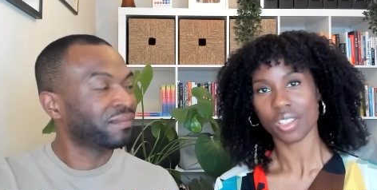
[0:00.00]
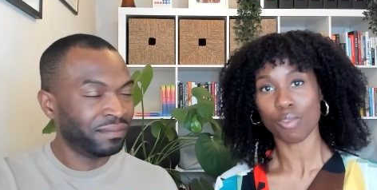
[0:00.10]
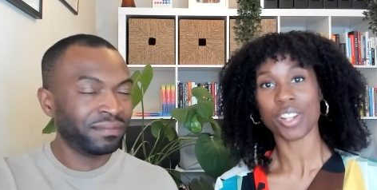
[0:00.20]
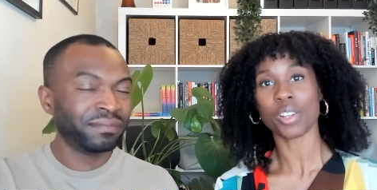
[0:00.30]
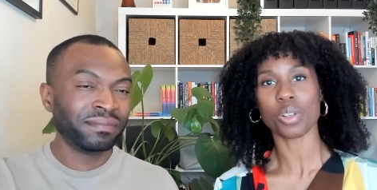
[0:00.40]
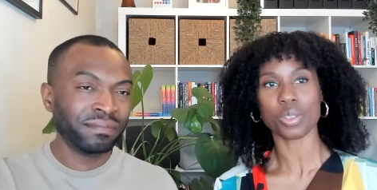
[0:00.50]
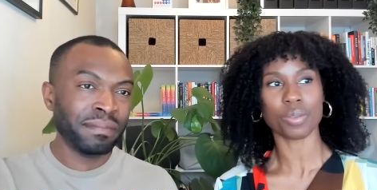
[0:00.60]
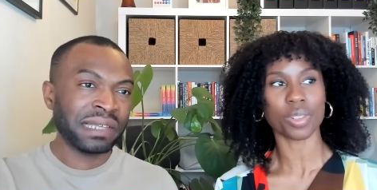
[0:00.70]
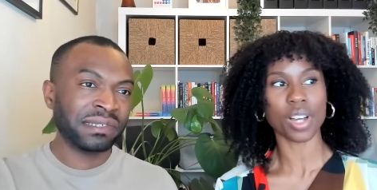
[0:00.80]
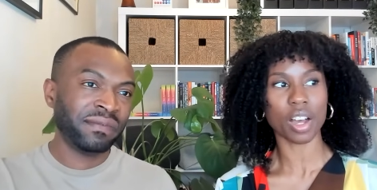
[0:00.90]
Speaker 1: the running cost of
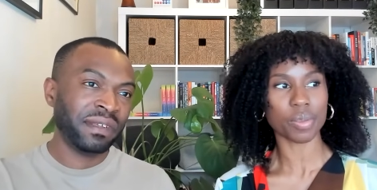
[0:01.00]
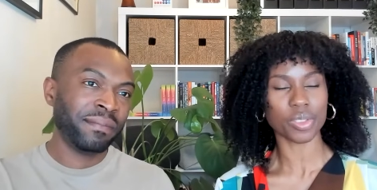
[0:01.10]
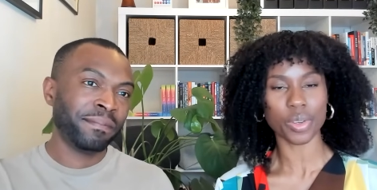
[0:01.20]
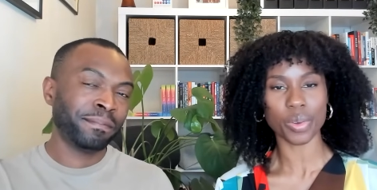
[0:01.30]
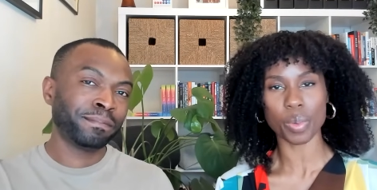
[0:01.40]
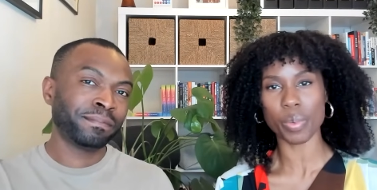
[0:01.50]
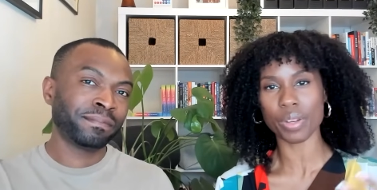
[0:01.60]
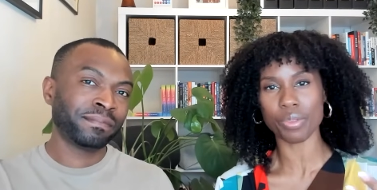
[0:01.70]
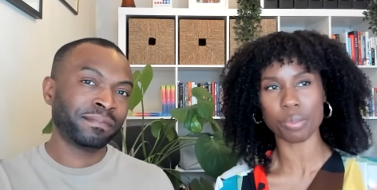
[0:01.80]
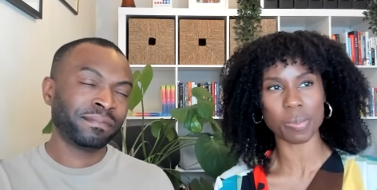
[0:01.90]
the car. So we
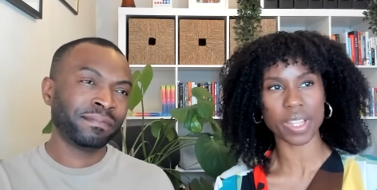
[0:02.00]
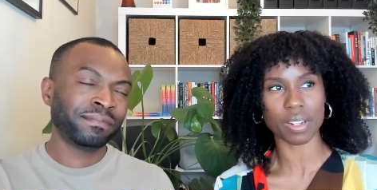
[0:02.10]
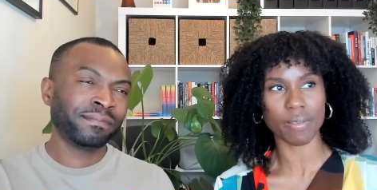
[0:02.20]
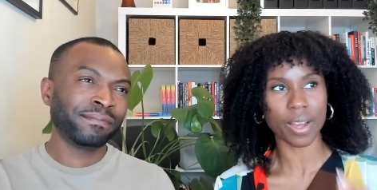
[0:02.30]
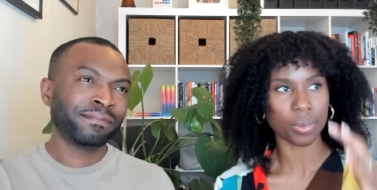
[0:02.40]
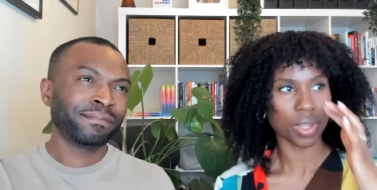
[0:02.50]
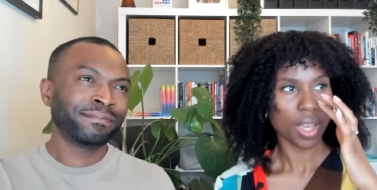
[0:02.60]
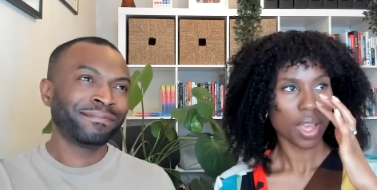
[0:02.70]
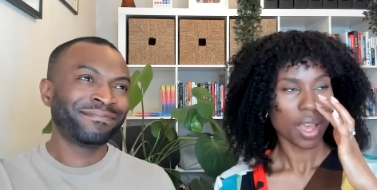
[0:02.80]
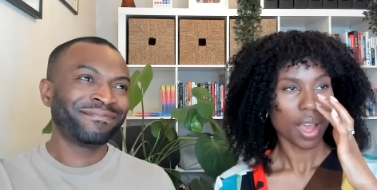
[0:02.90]
went from spending around
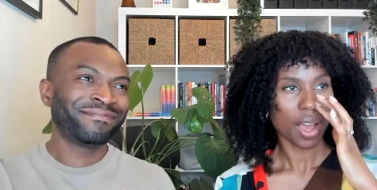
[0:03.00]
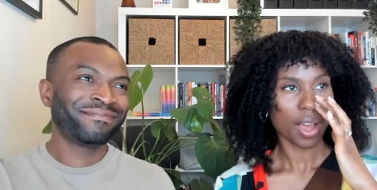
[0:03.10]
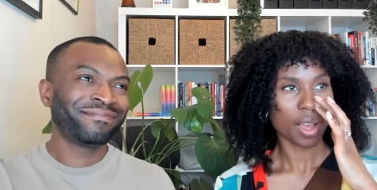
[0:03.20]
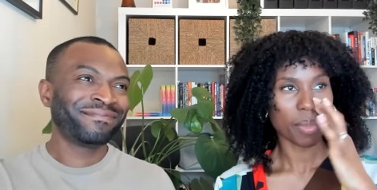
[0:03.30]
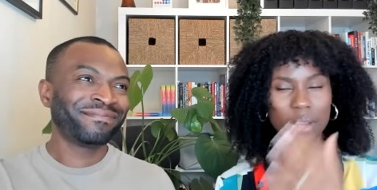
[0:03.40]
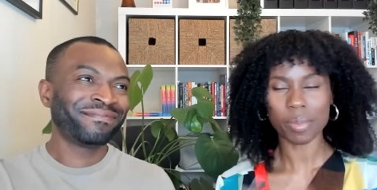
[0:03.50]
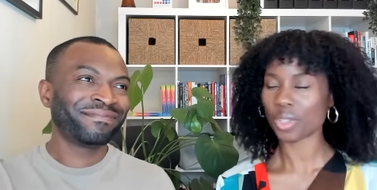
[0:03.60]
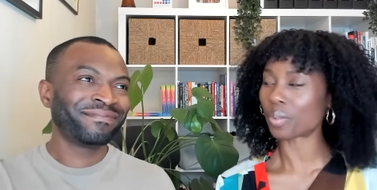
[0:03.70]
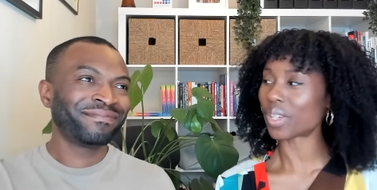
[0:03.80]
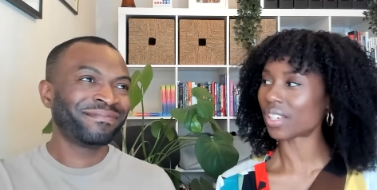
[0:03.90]
um, how
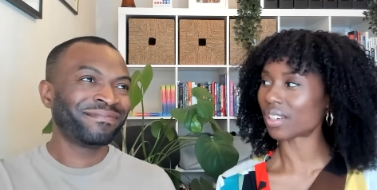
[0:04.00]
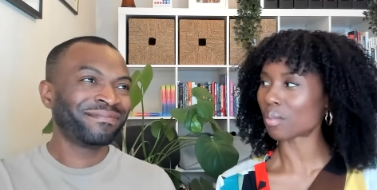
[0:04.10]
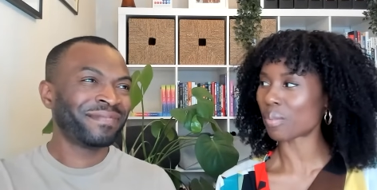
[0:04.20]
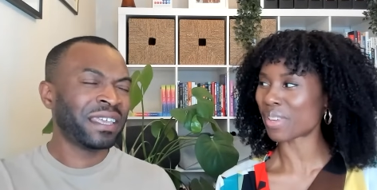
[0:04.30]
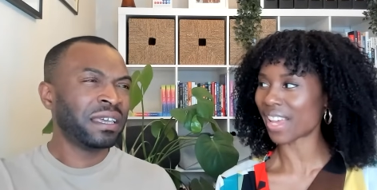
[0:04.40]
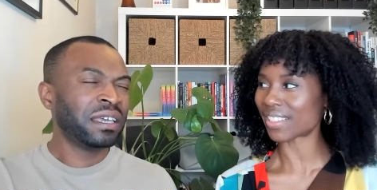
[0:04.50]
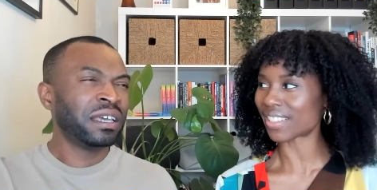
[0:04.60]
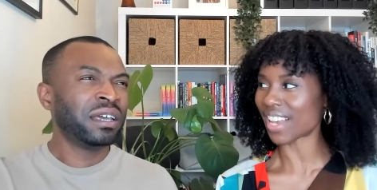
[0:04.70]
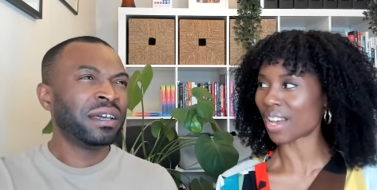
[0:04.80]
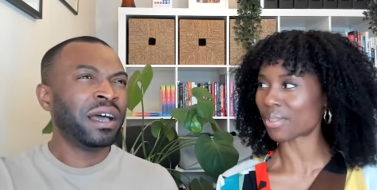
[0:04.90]
much a week when we had
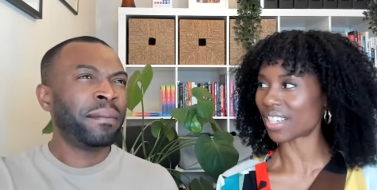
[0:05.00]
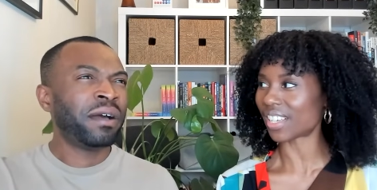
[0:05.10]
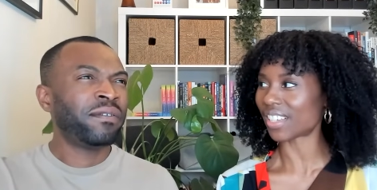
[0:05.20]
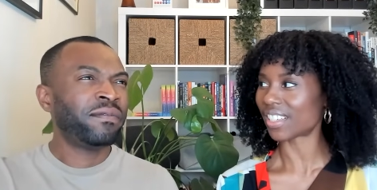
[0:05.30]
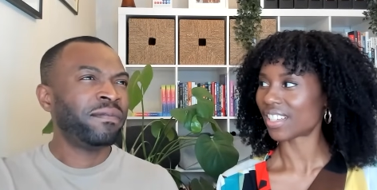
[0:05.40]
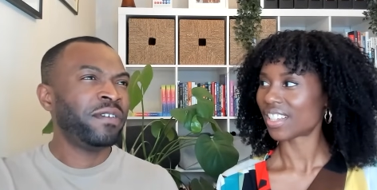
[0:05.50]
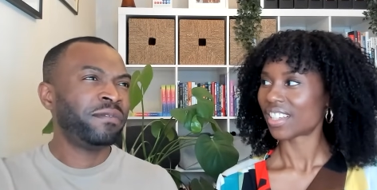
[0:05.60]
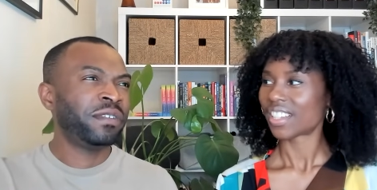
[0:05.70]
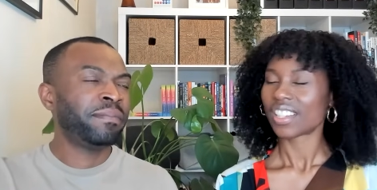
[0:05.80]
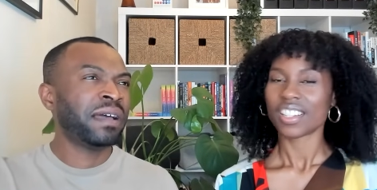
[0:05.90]
the Audi? About
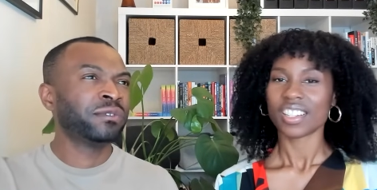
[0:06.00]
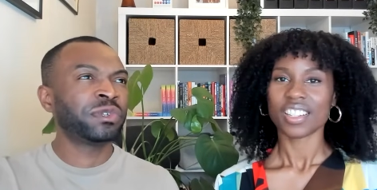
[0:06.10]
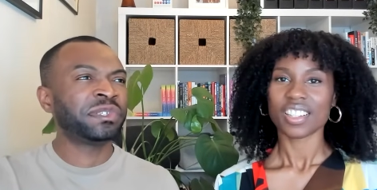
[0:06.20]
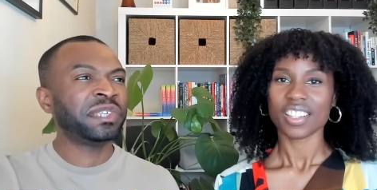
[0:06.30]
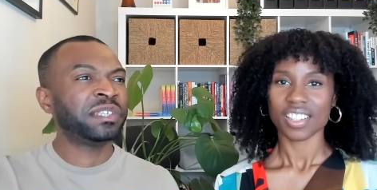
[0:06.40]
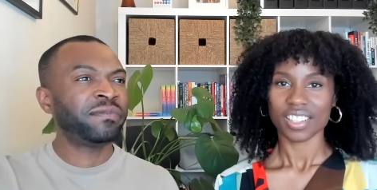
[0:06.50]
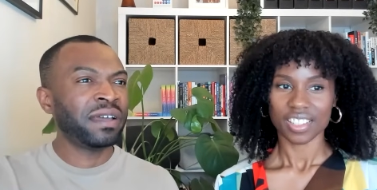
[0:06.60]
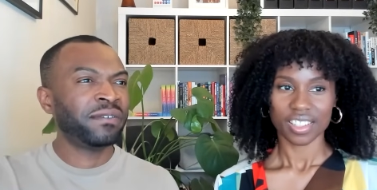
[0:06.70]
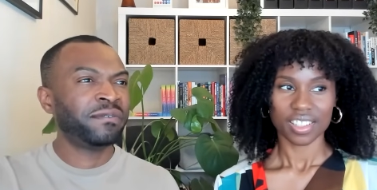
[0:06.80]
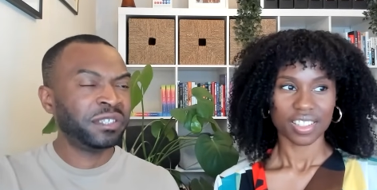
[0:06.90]
Speaker 2: fifty pounds or
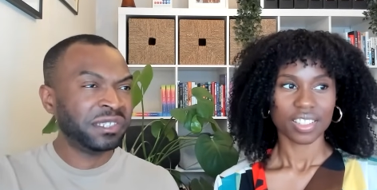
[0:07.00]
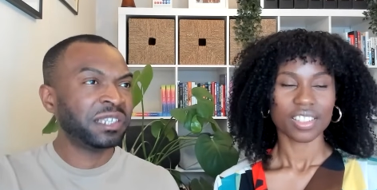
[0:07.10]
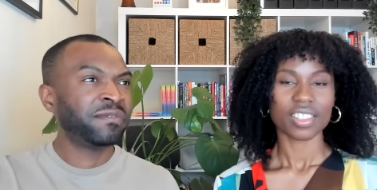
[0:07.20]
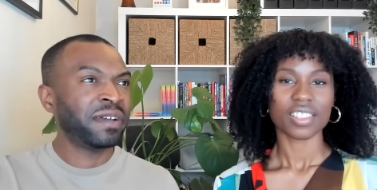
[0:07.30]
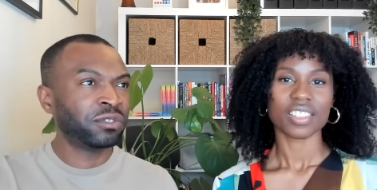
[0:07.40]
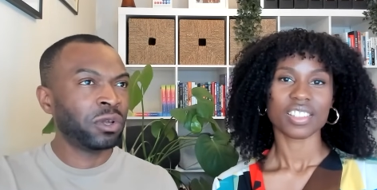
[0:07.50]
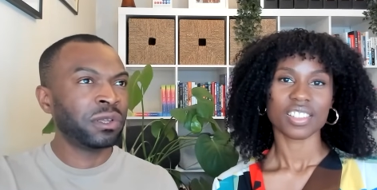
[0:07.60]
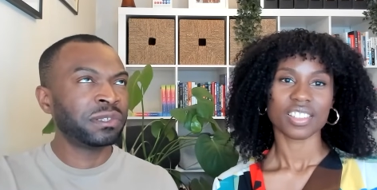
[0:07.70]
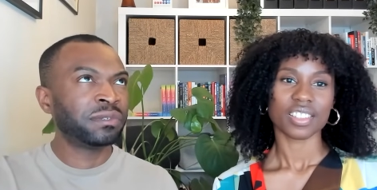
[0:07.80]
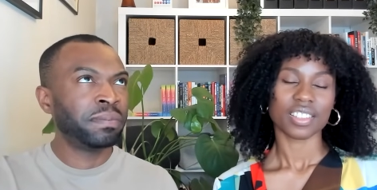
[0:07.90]
sixty-five
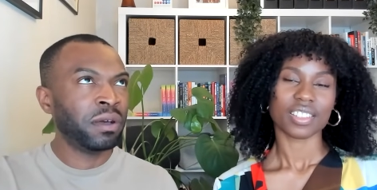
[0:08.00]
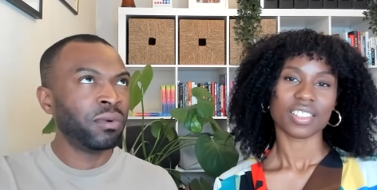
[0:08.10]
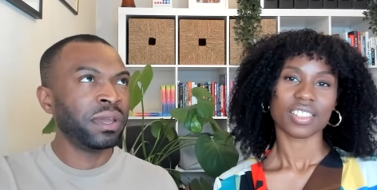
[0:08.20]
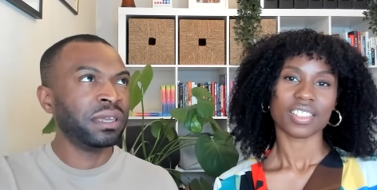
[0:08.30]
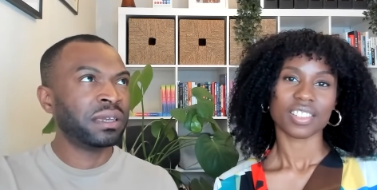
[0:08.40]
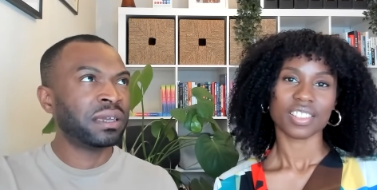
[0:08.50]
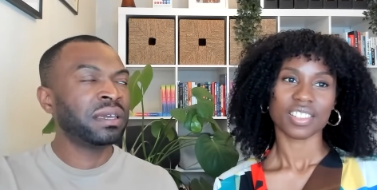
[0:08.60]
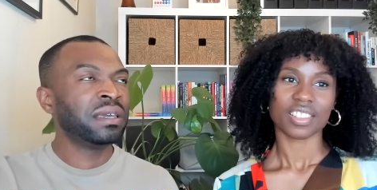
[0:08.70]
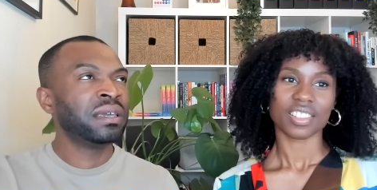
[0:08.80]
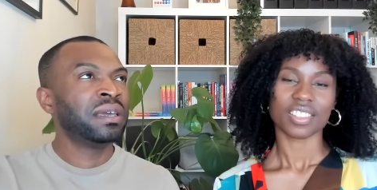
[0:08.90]
dollars per week
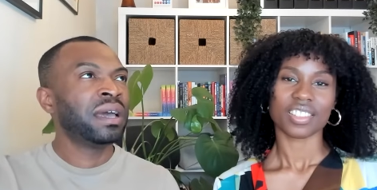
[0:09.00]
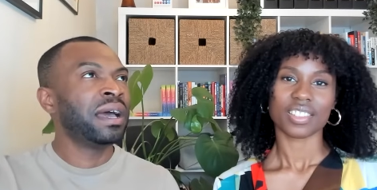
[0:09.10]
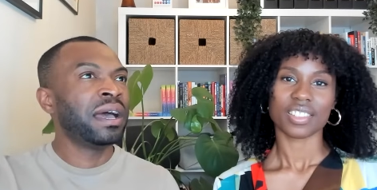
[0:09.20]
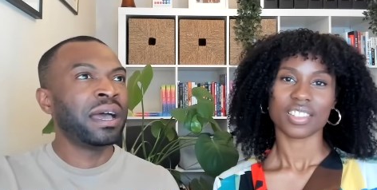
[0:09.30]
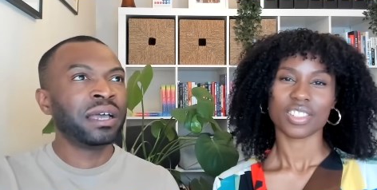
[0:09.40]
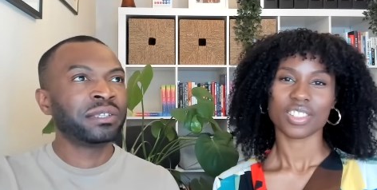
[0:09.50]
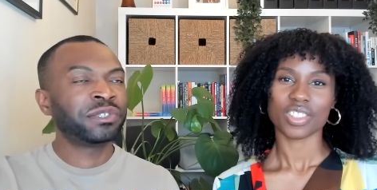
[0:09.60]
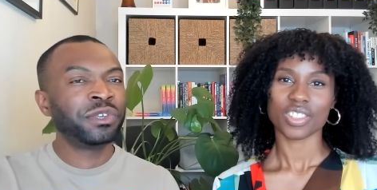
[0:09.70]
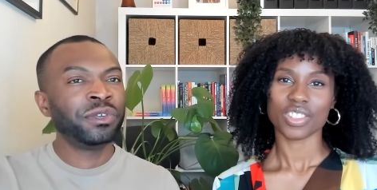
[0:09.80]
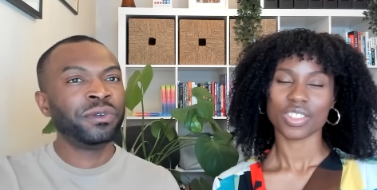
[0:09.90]
uh,
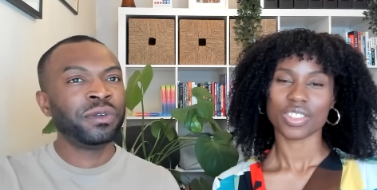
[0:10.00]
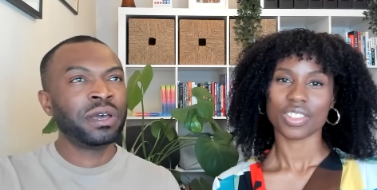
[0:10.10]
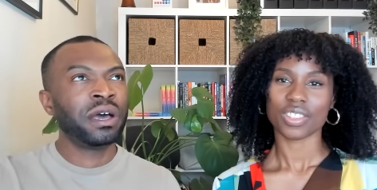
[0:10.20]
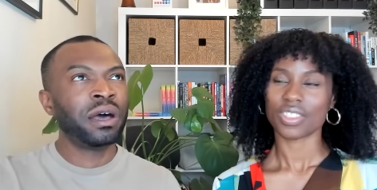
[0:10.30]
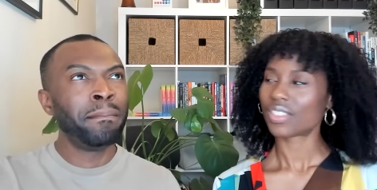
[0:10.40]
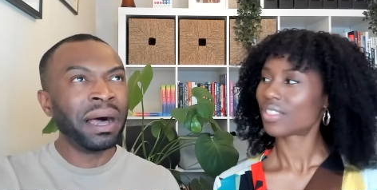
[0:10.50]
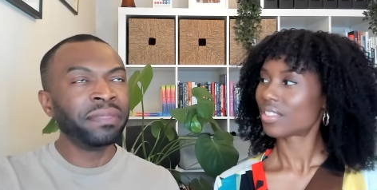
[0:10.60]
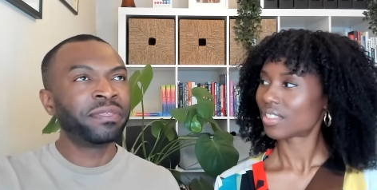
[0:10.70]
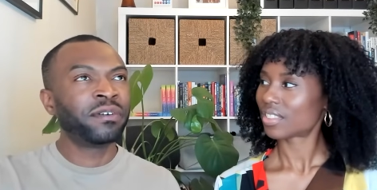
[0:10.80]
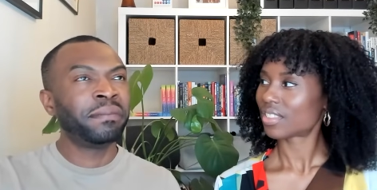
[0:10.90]
to a month of